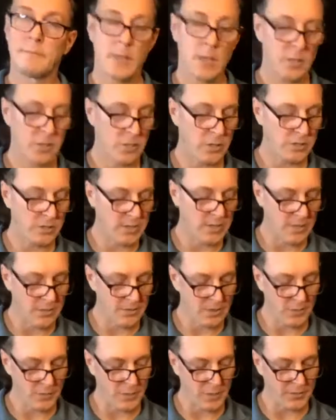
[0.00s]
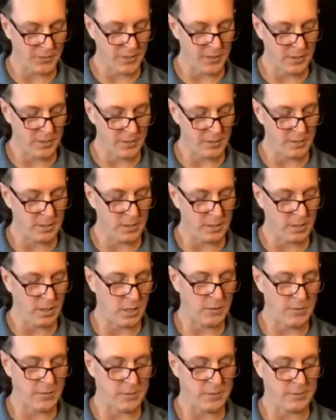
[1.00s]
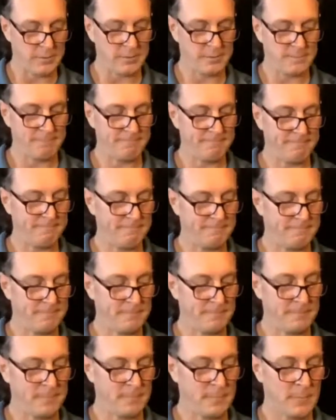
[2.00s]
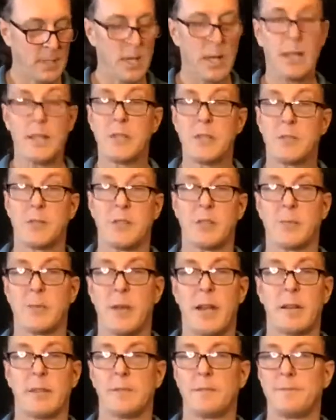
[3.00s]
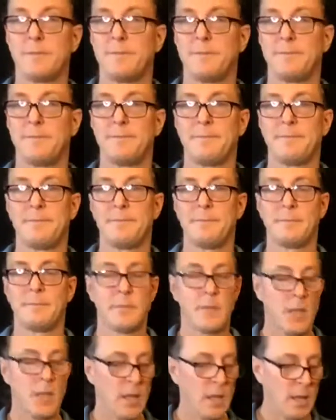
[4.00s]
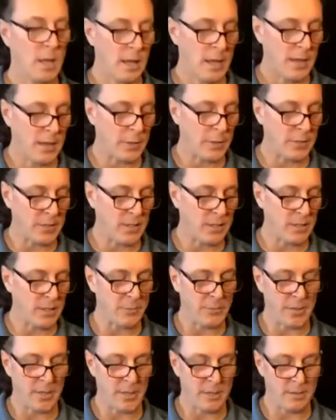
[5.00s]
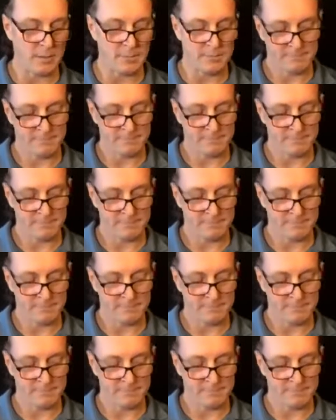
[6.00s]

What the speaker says: So instead of jumping over here, you could always, at least with this pattern, and we tend to bend